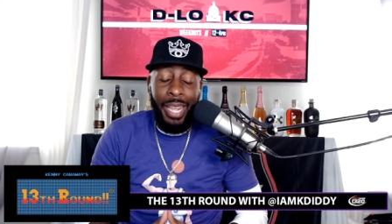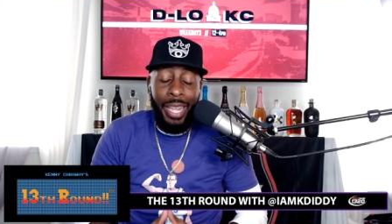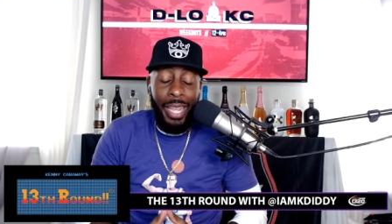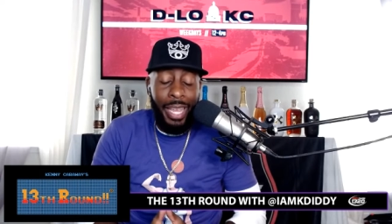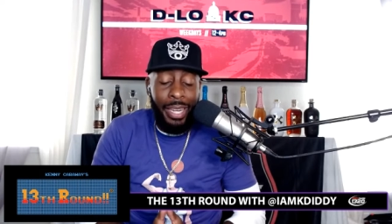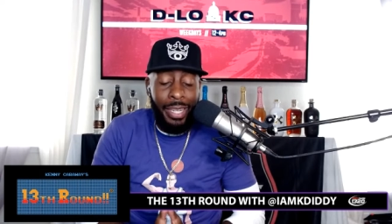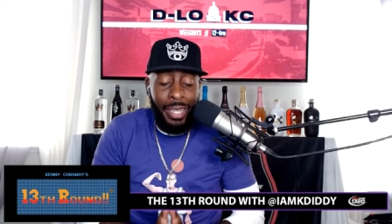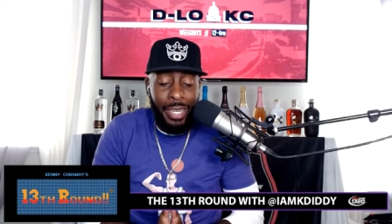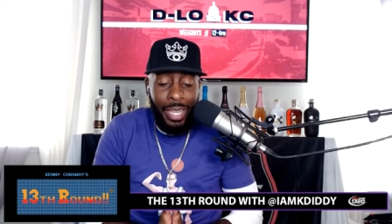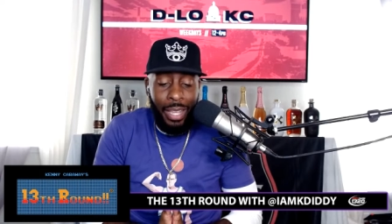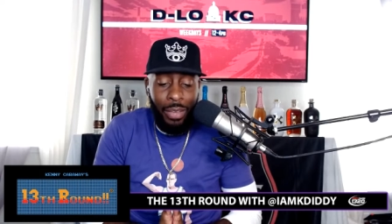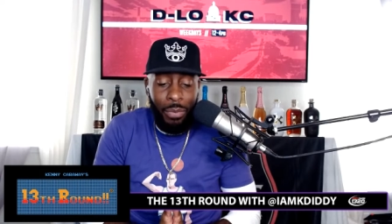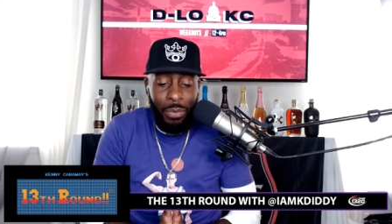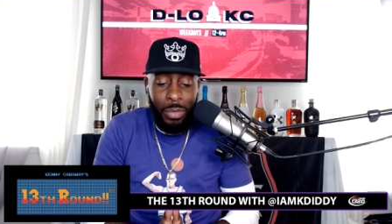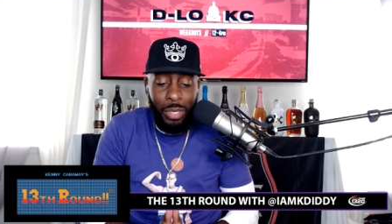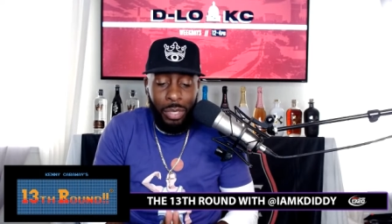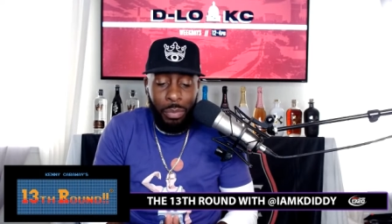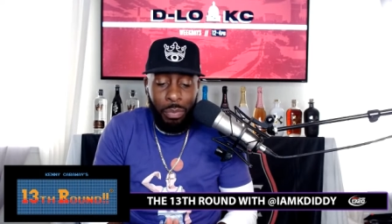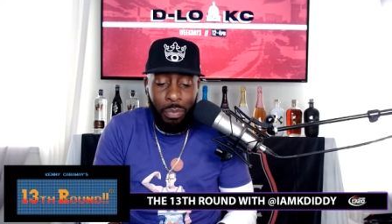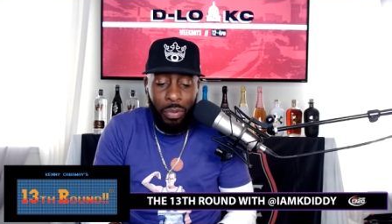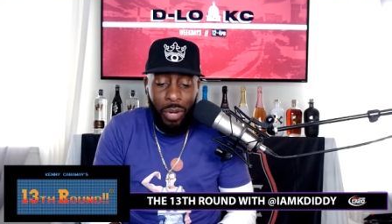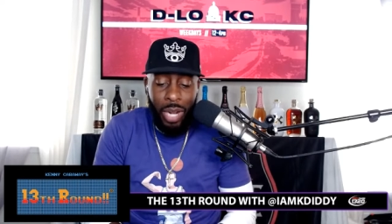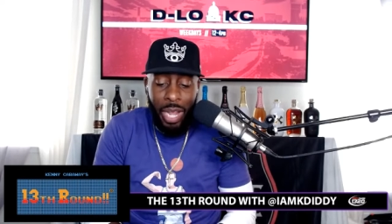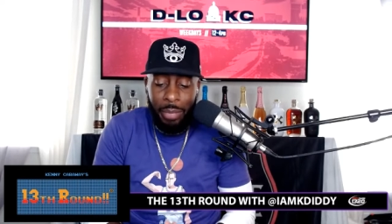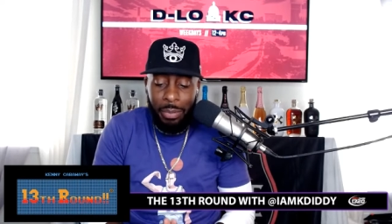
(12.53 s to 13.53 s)
Had to give him his
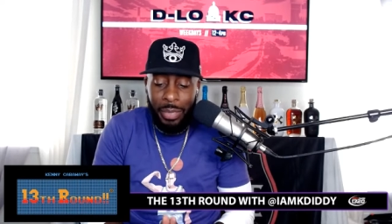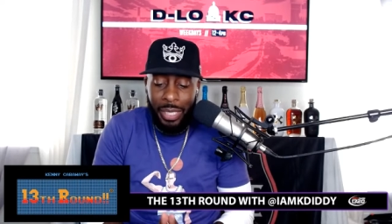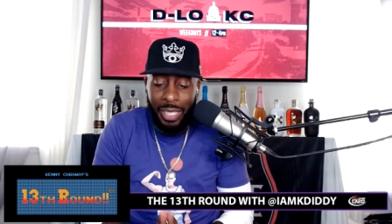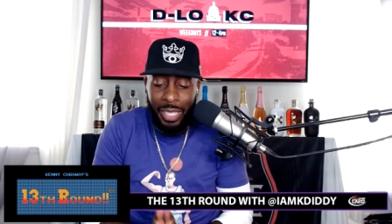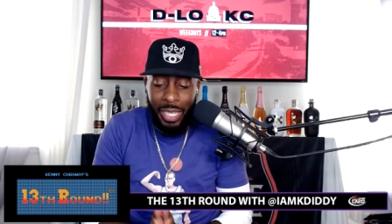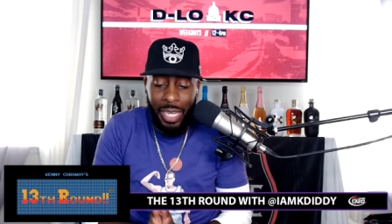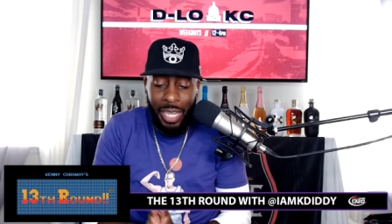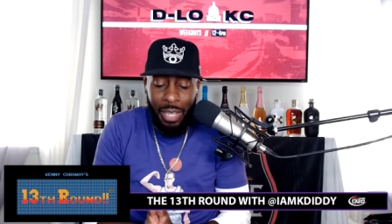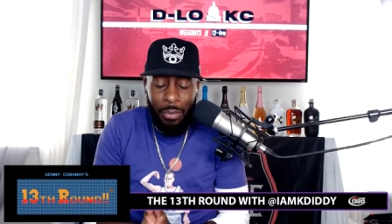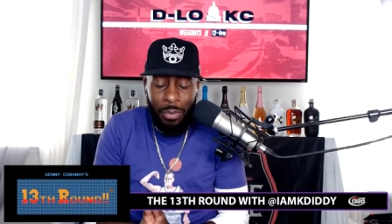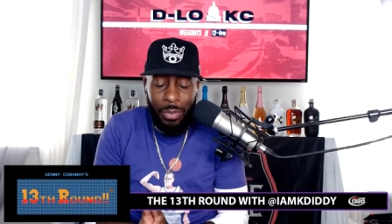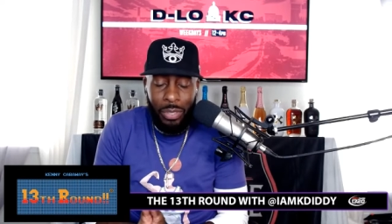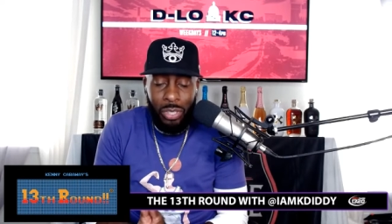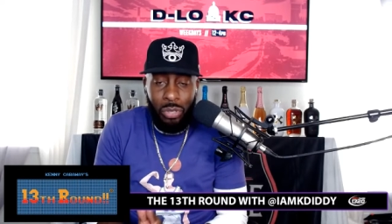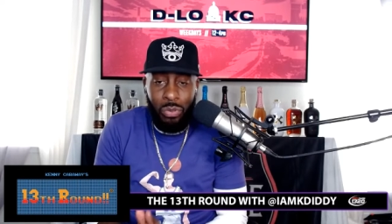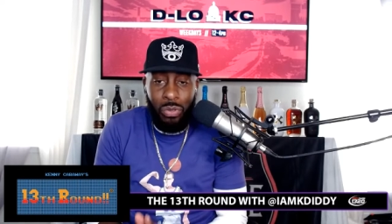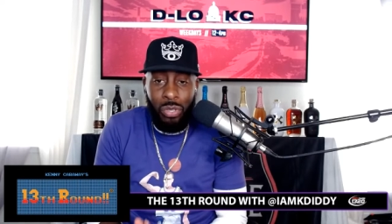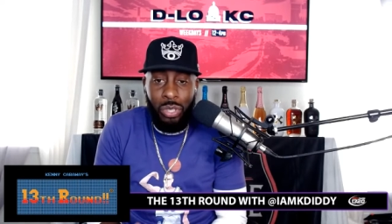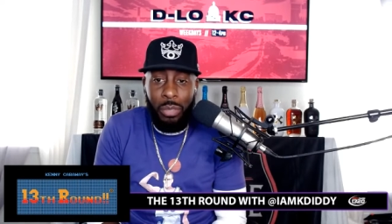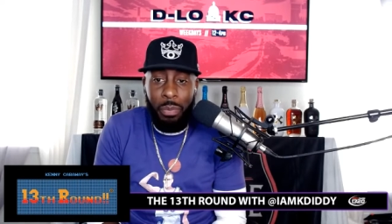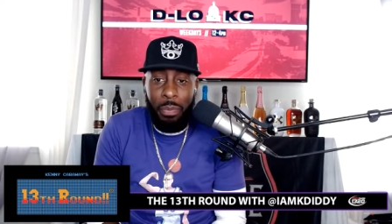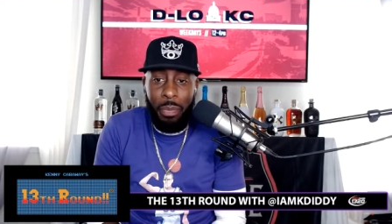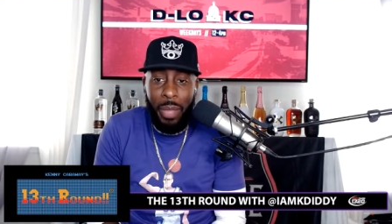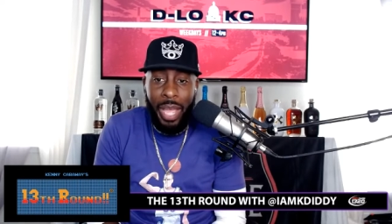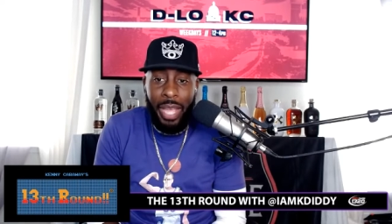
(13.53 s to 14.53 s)
props, had to give him his
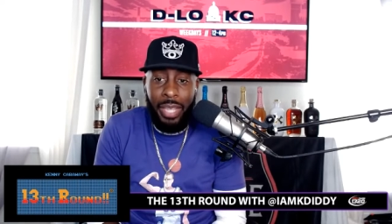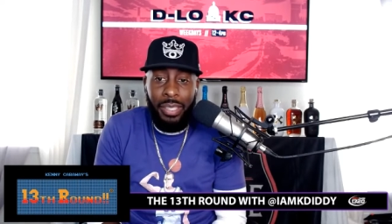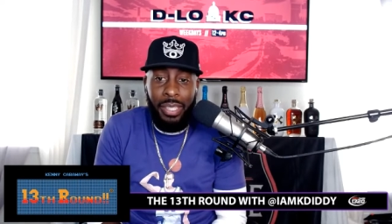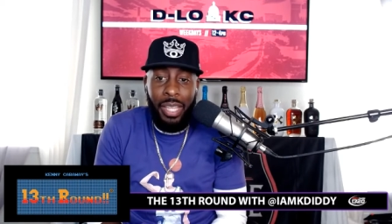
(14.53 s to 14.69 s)
respects,